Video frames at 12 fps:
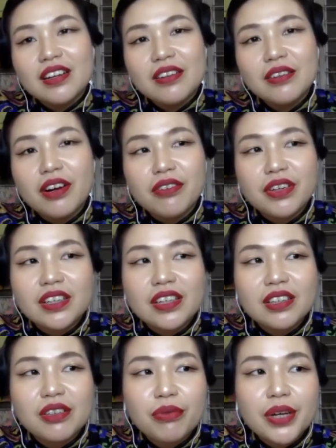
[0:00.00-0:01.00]
not really
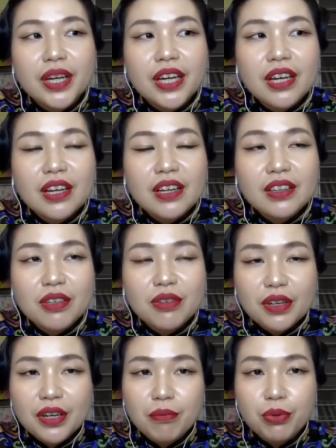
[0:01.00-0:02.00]
the way that you
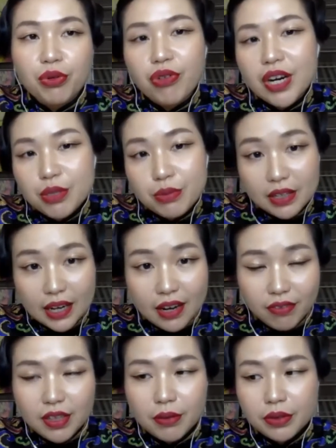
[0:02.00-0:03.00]
can progress with life,
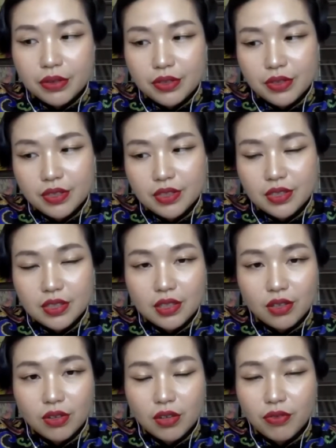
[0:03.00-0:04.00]
because
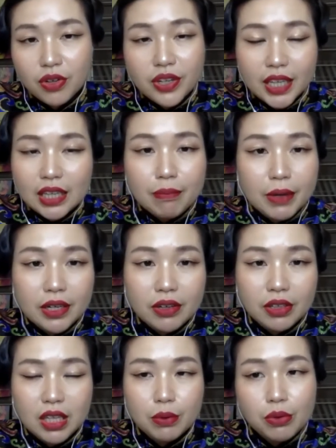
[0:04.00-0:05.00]
if you're not getting money on the
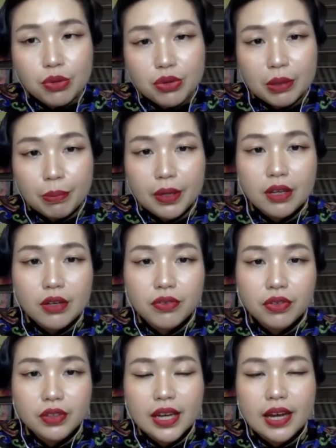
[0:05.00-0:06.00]
table, who's going to pay you
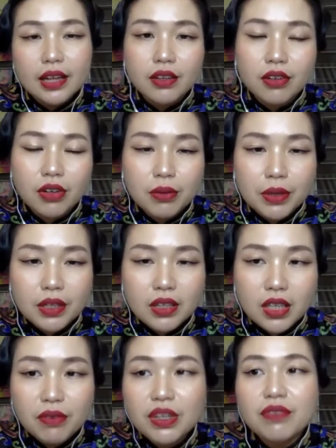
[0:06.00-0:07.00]
for that? You know what I mean?
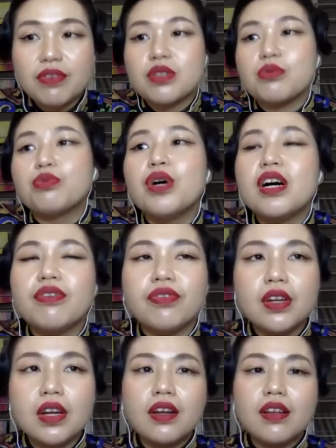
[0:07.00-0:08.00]
Even if it's worth
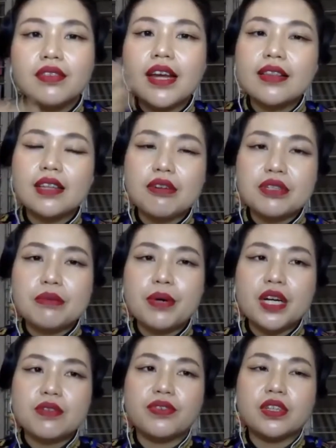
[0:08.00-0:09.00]
$10,000
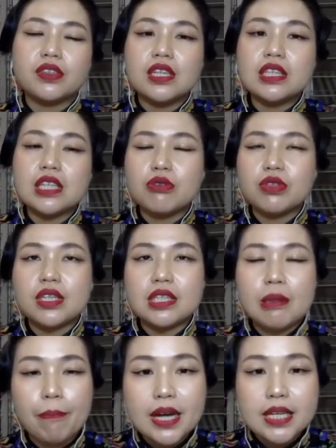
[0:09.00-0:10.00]
for the thing that you say is the
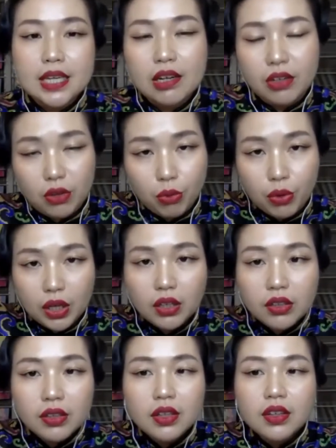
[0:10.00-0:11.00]
best art in the
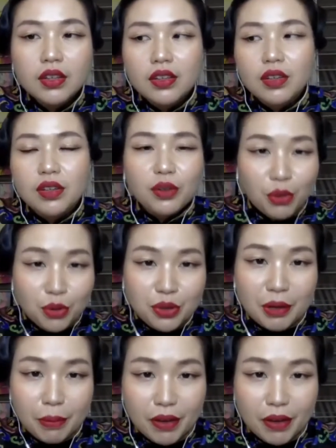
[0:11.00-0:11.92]
world, who's going to pay